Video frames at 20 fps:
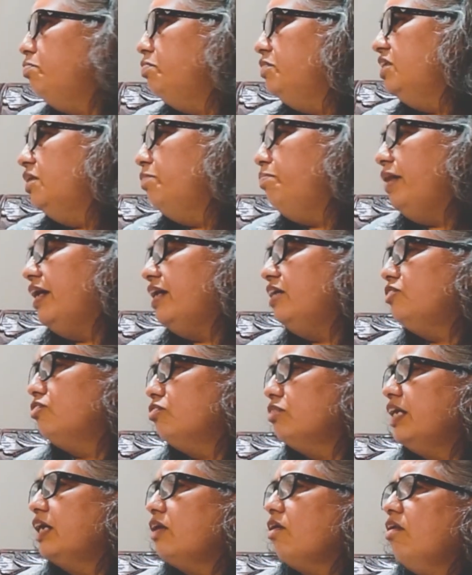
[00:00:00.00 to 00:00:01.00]
Parents
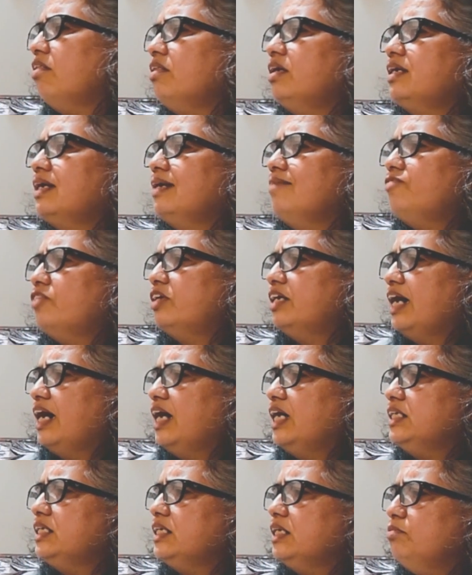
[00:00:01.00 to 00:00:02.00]
do that all the time for
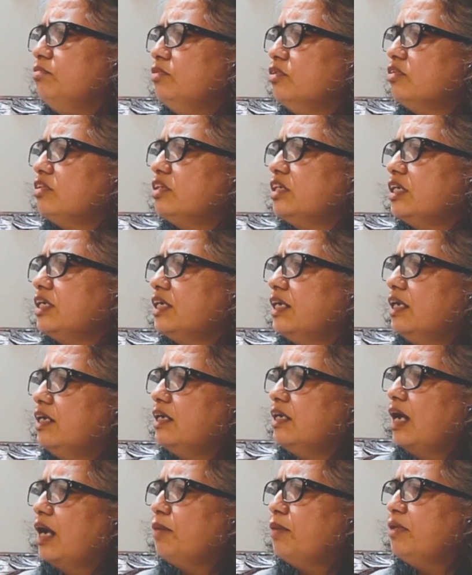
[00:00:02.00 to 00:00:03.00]
dance and music and
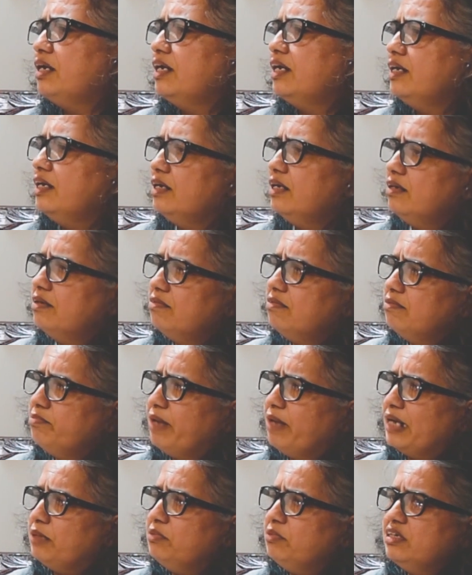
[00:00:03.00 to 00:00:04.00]
drama and
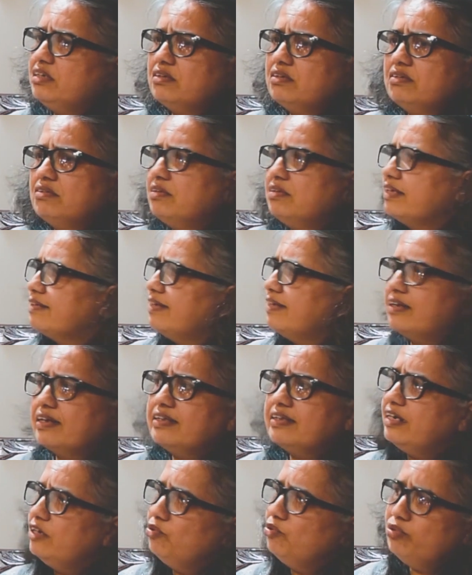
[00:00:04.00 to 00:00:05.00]
badminton, etc.
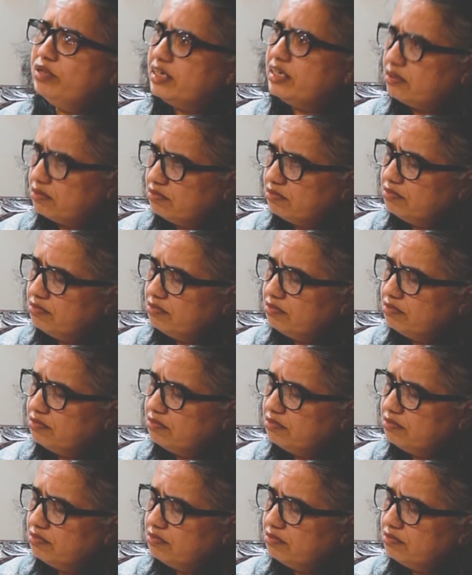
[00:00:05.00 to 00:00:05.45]
They do it.